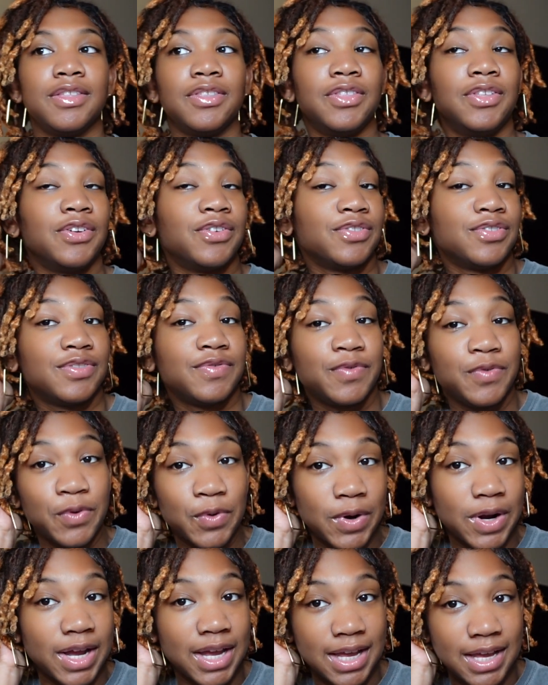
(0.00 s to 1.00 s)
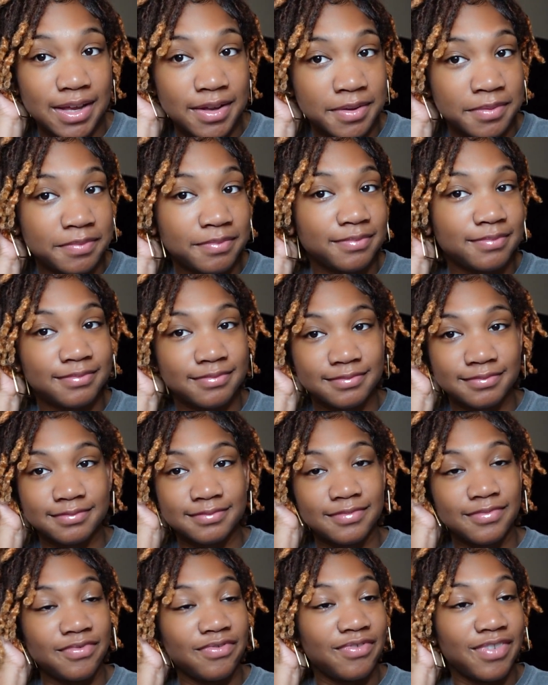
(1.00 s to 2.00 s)
those 4 a.m.,
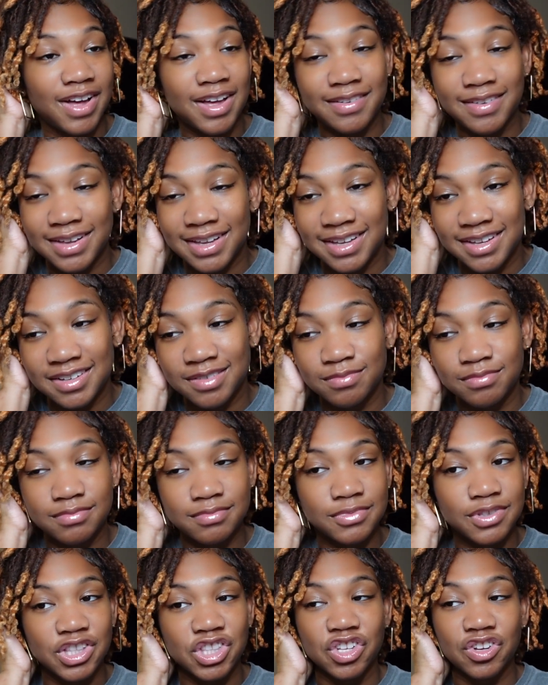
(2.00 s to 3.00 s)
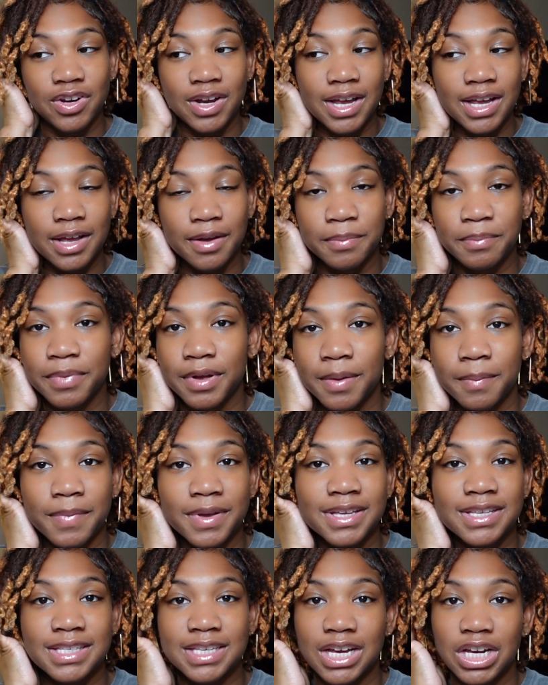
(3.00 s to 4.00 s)
5 a.m., 3 a.m.
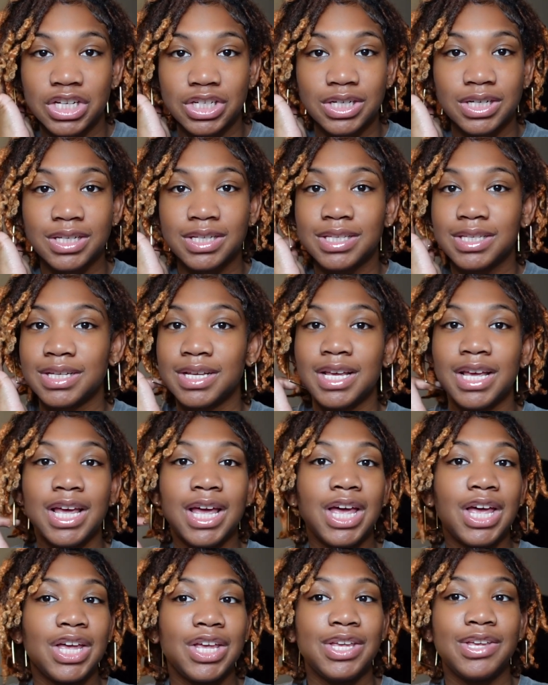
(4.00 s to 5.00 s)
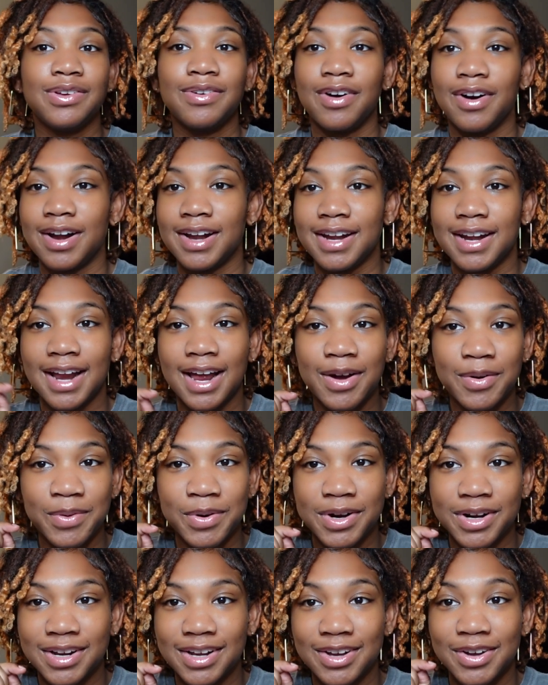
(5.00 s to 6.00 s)
pumping sessions, you are not
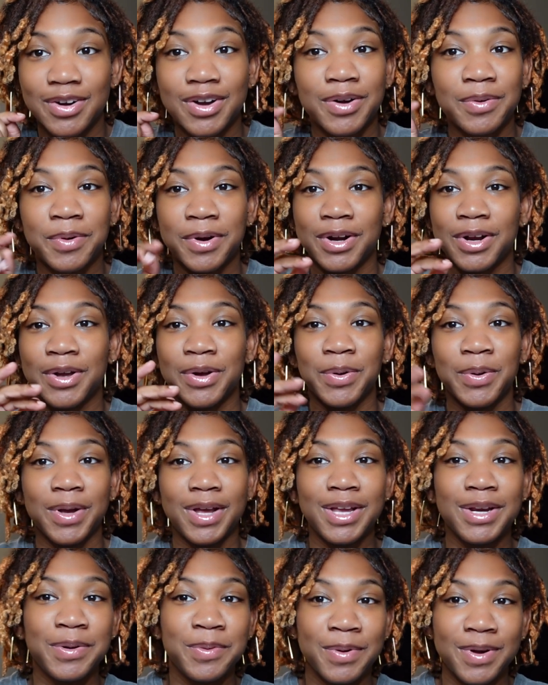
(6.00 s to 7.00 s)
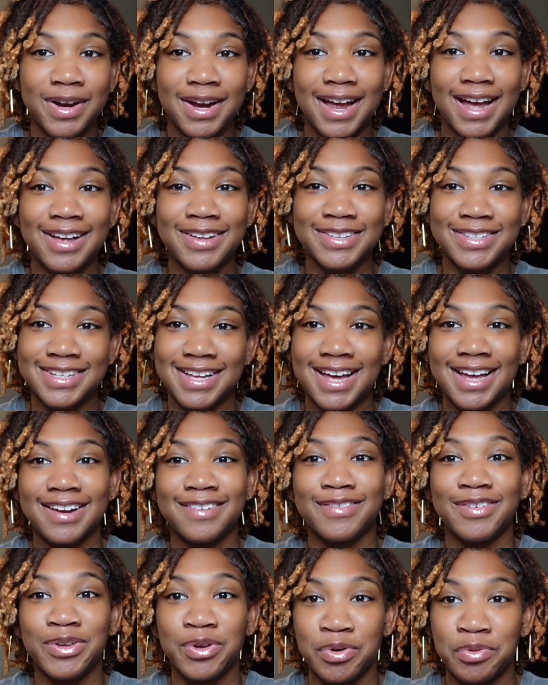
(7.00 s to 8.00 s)
going to want to go anywhere outside
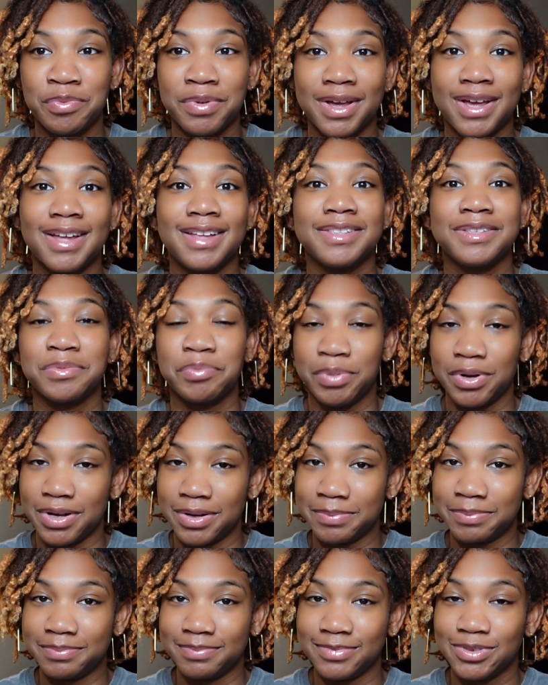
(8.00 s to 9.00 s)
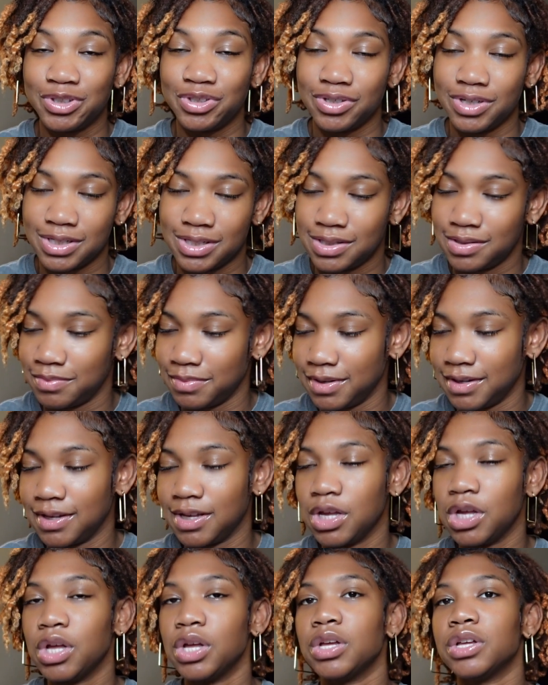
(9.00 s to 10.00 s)
of your bed to pump. Trust me.
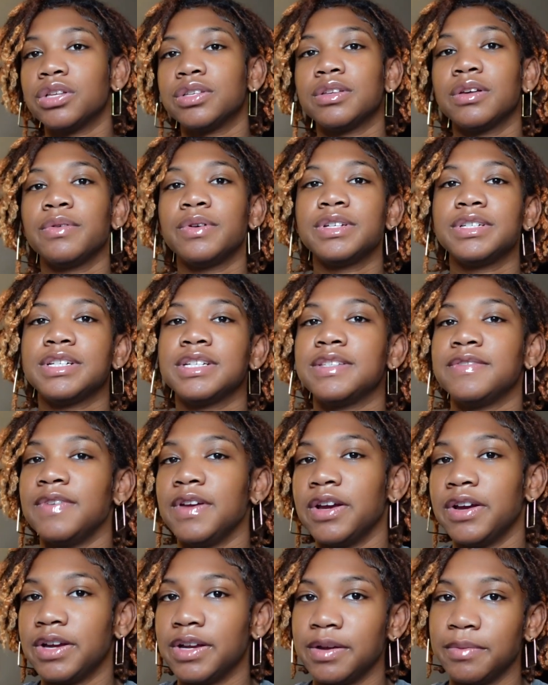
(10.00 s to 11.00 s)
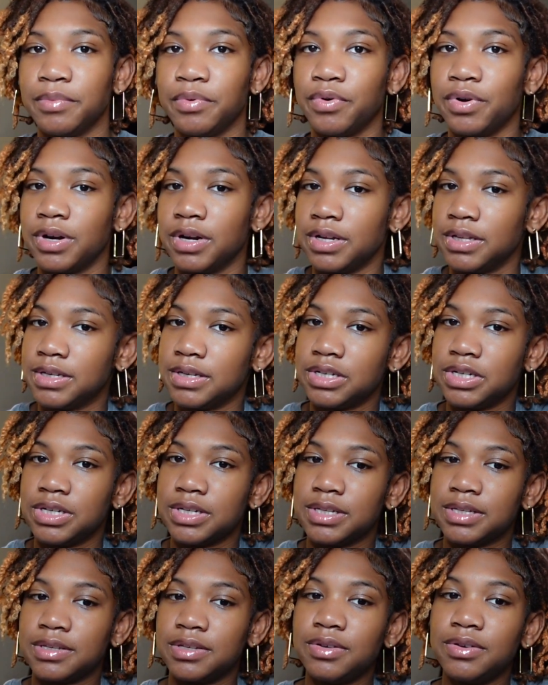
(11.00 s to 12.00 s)
So it's just very important to
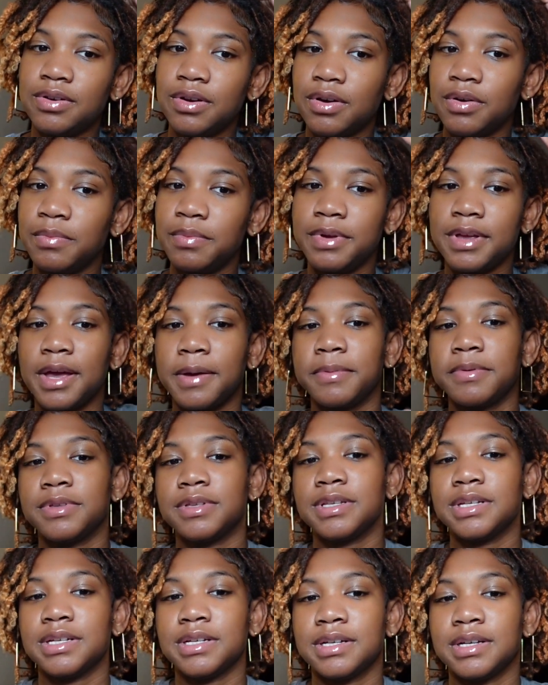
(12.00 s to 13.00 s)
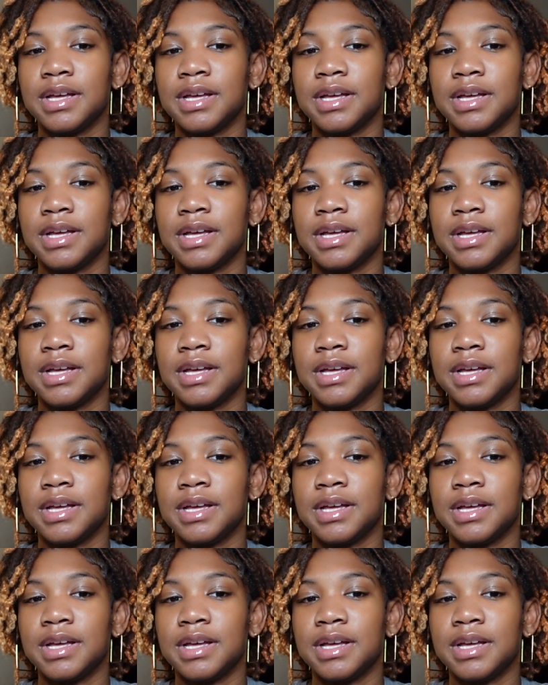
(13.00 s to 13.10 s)
just, be able to